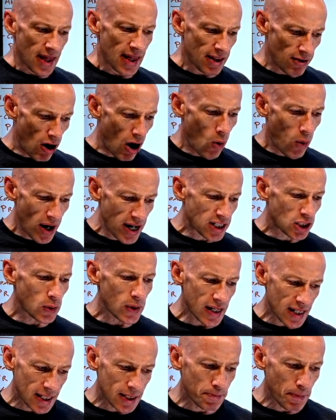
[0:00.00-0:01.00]
Now there are ways
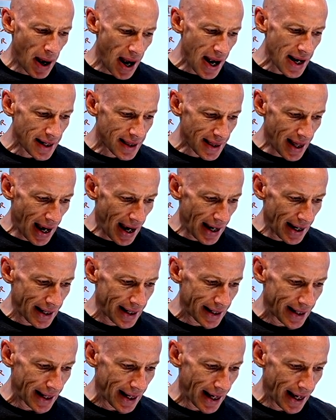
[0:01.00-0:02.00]
to expand that.
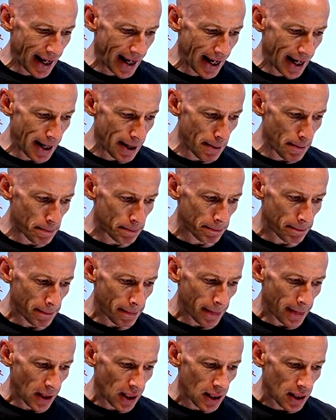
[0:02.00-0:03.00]
Um,
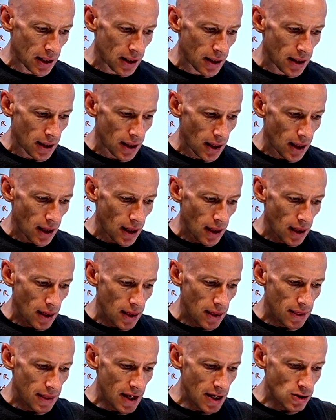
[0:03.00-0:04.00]

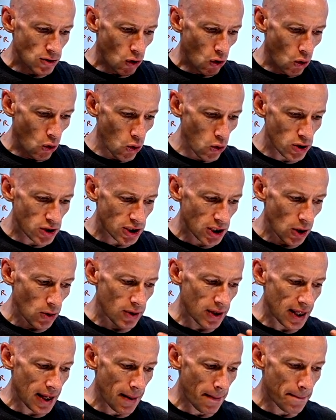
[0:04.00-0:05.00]
there's
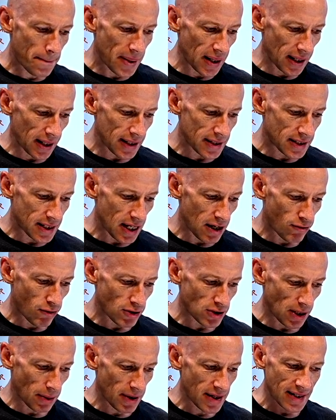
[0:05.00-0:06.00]
also the ability,
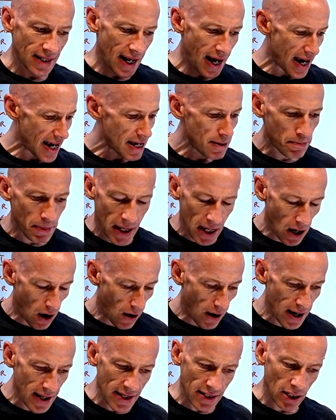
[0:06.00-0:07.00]
for example, there's an
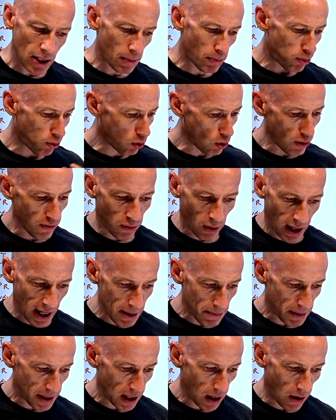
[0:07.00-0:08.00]
API, there's an approval
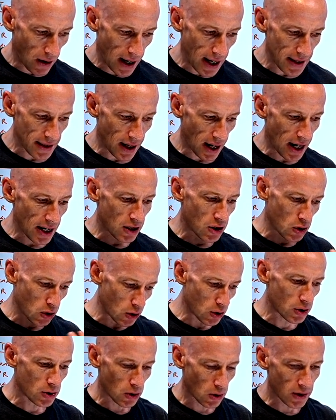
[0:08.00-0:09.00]
API that I
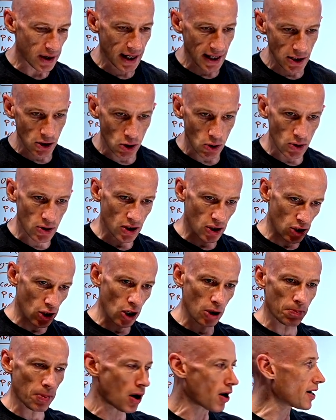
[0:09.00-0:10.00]
could hook into, so
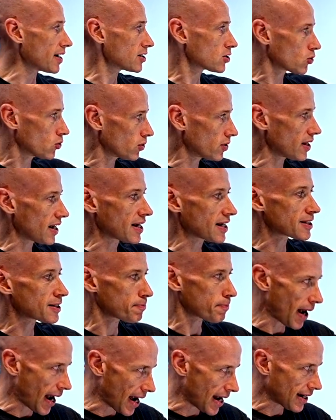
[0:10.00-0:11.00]
third parties could
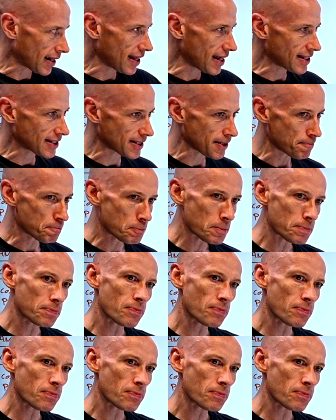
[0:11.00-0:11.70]
expand this.